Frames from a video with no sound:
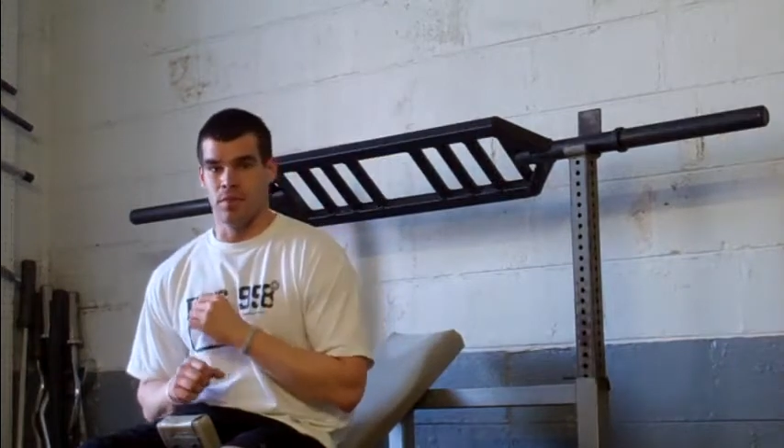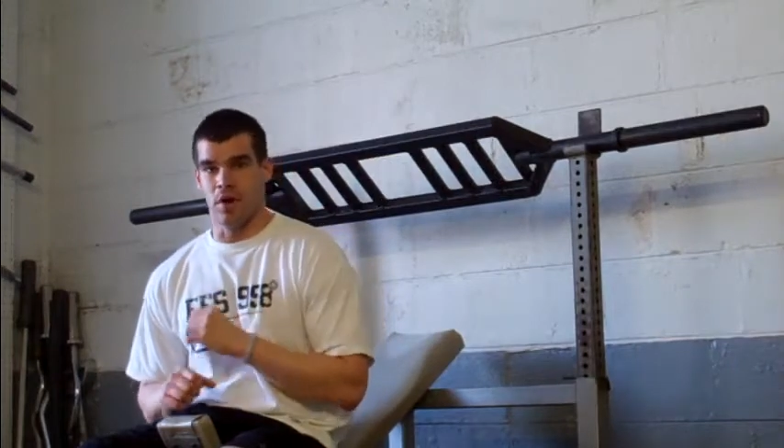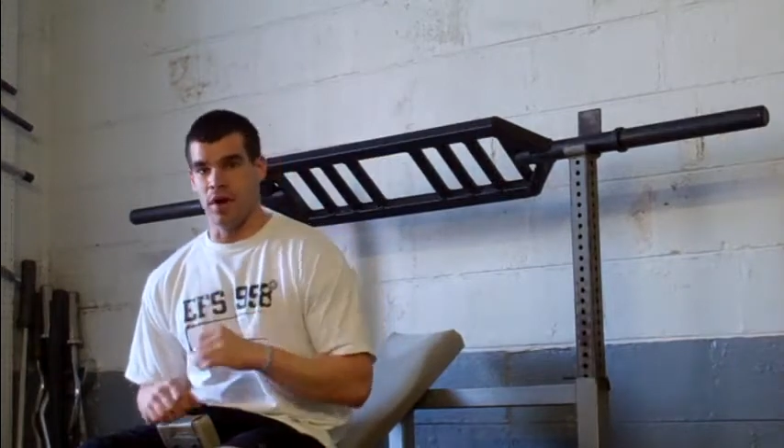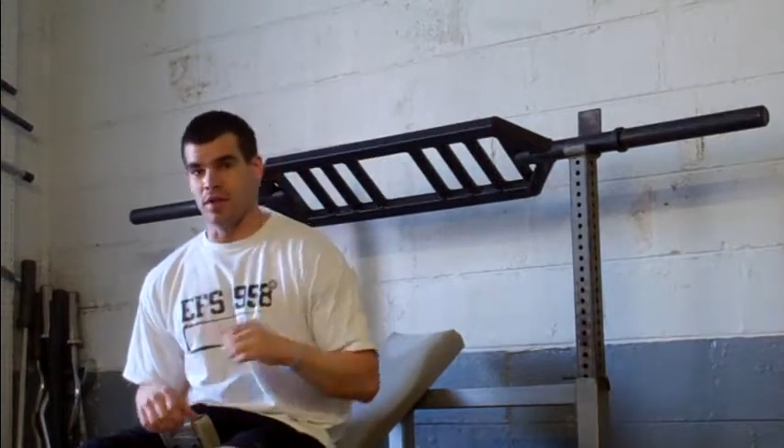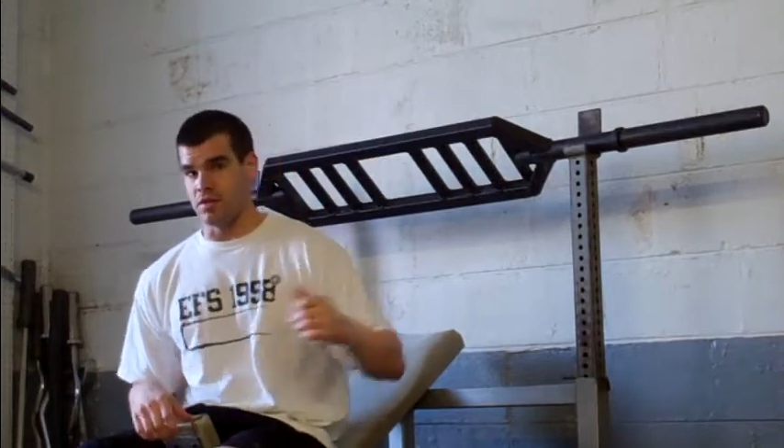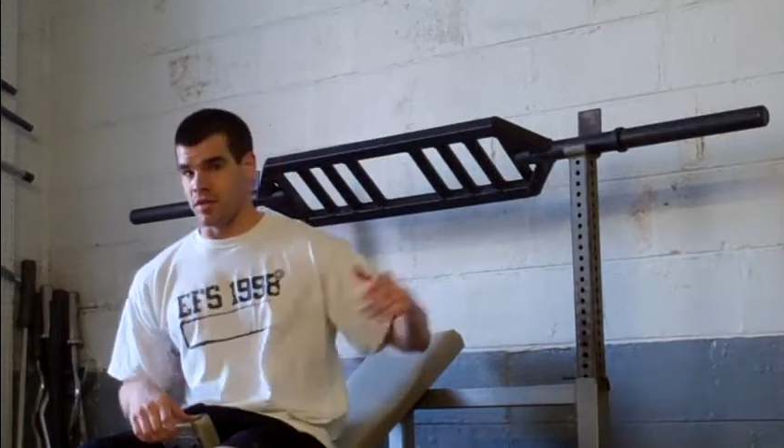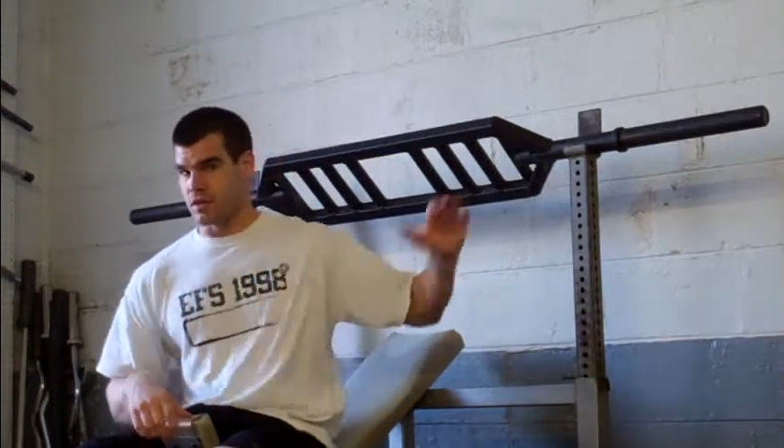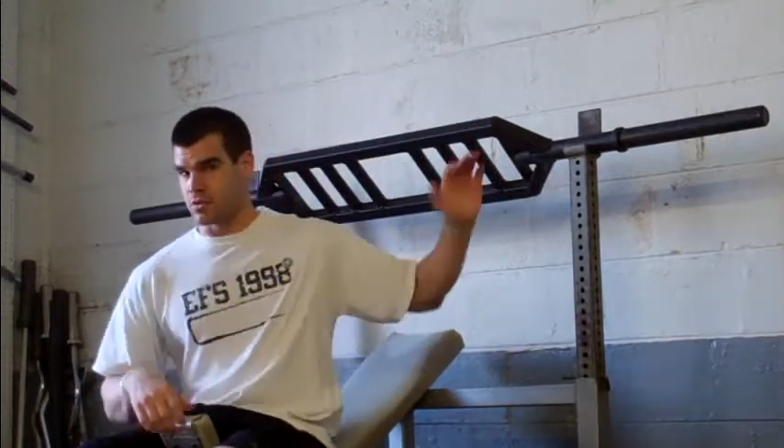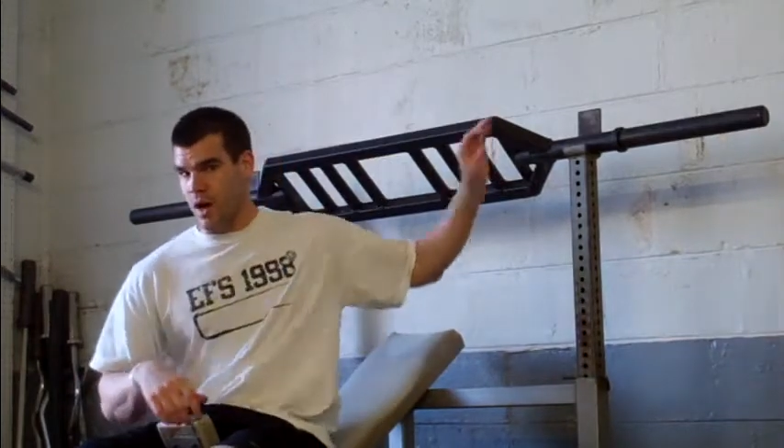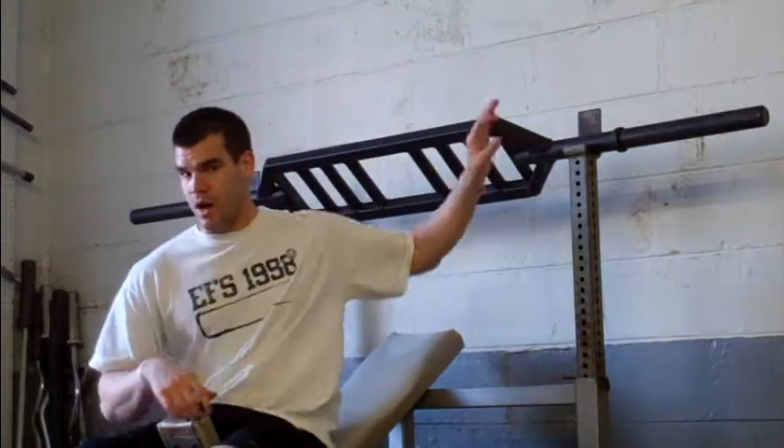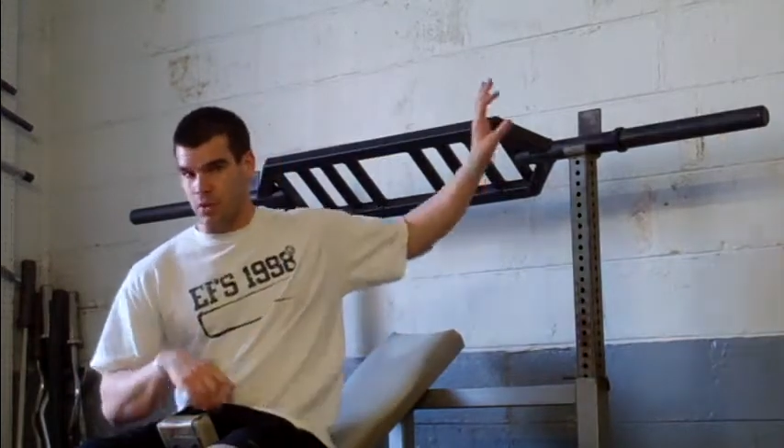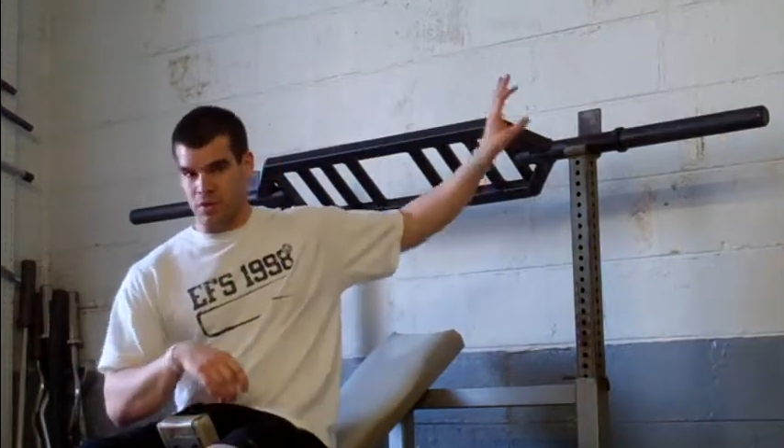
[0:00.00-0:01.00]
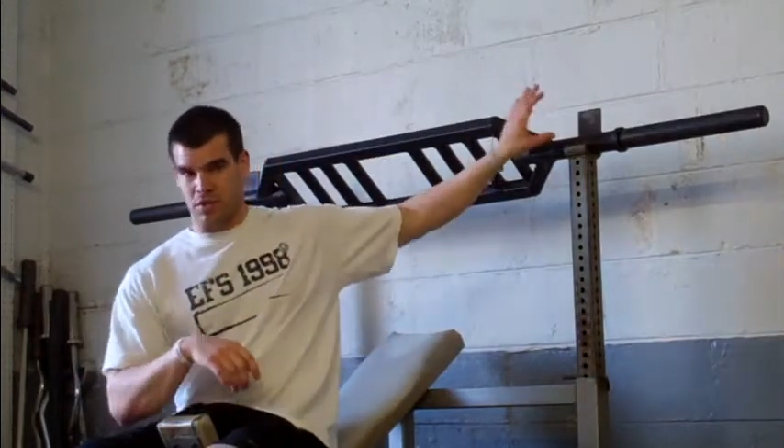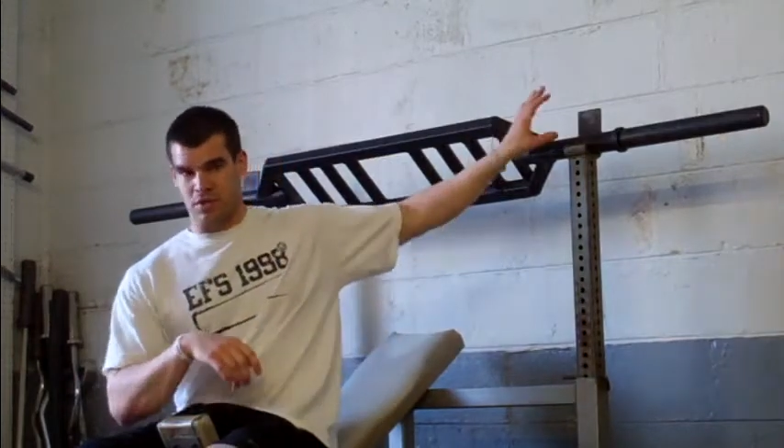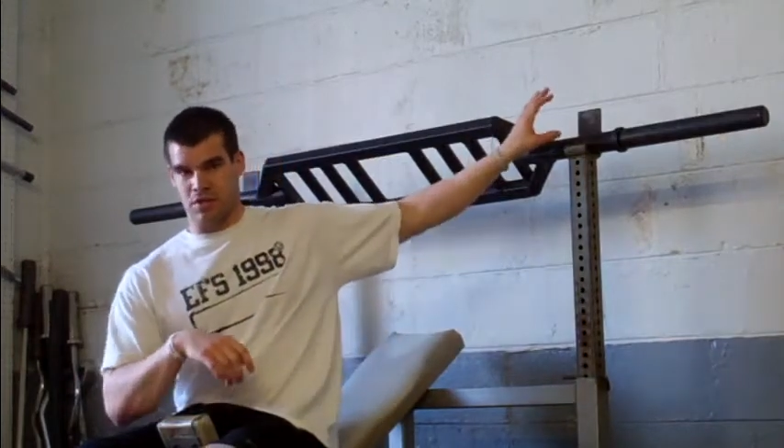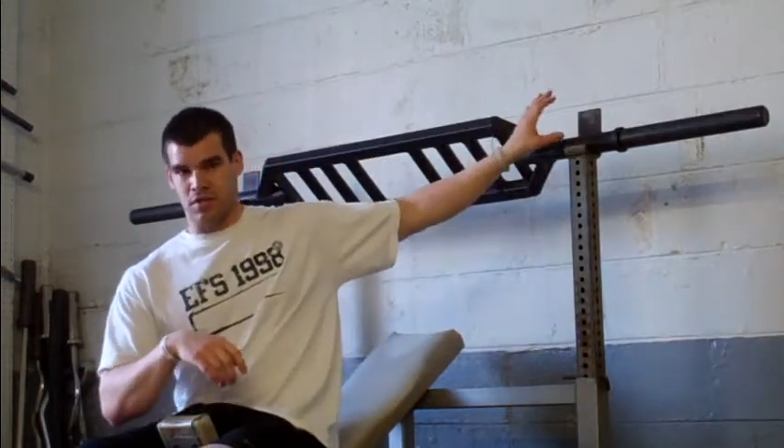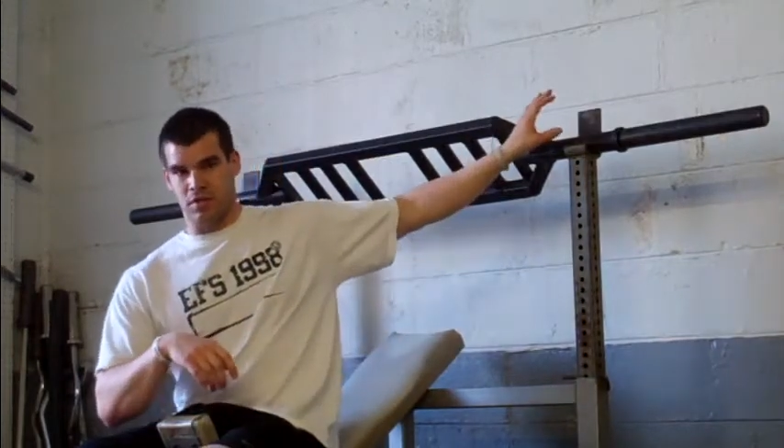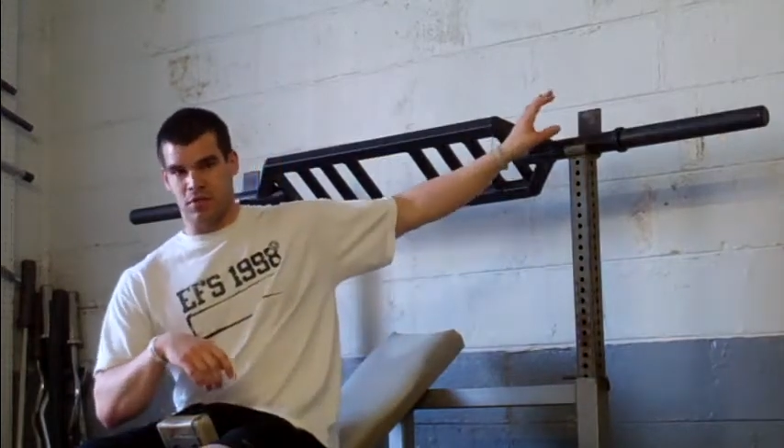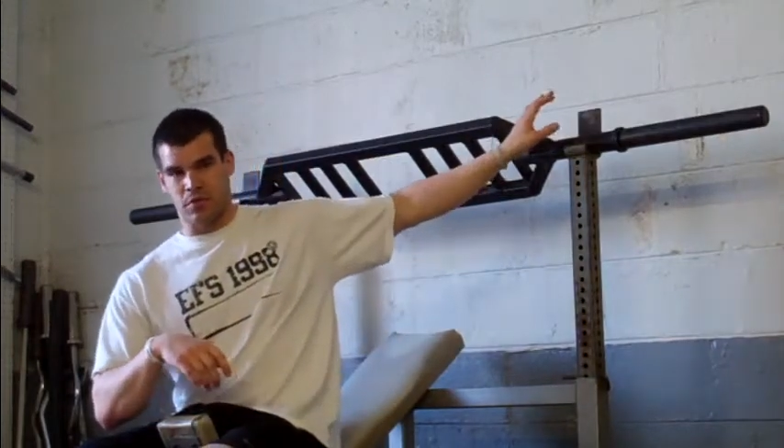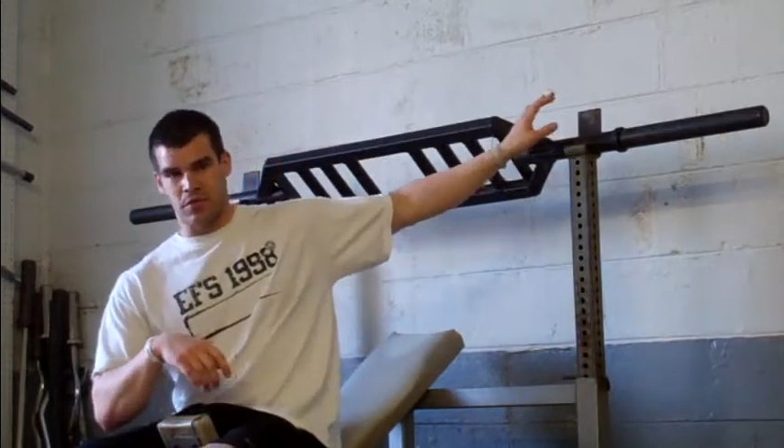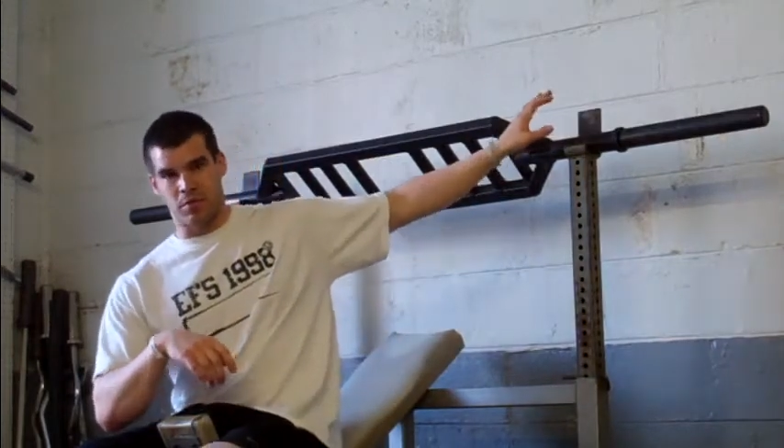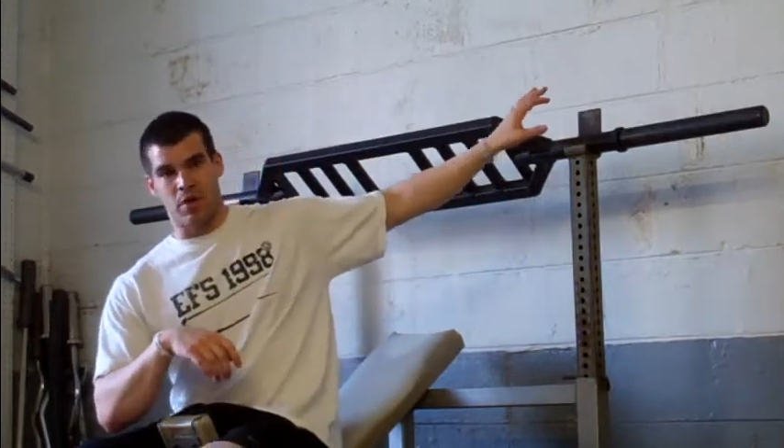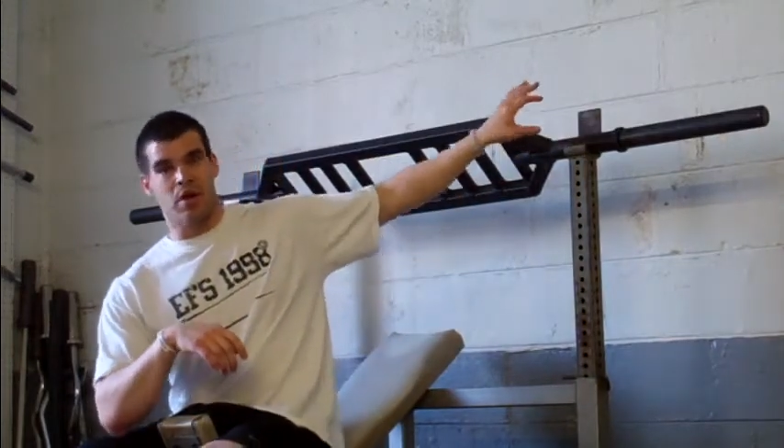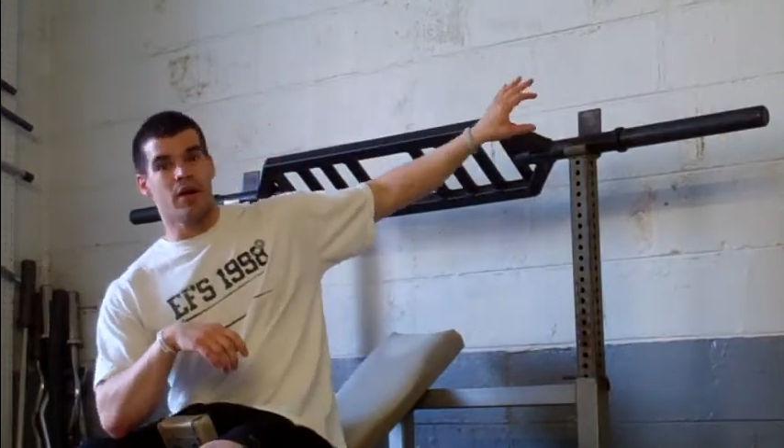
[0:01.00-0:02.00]
All right, so that's why I want you to see the
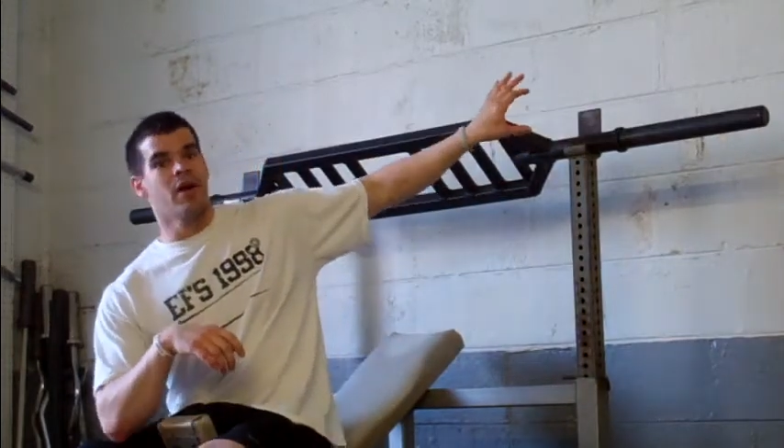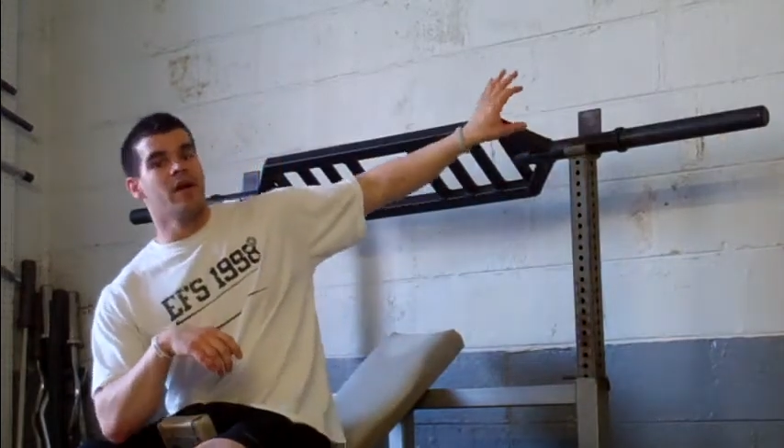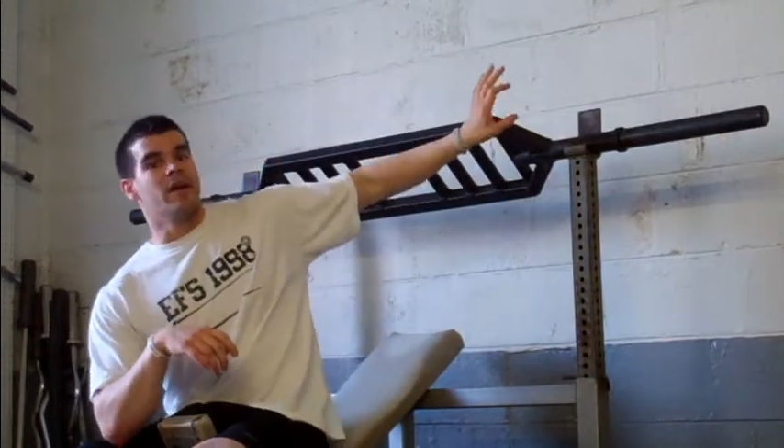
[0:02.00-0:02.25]
Swiss bar.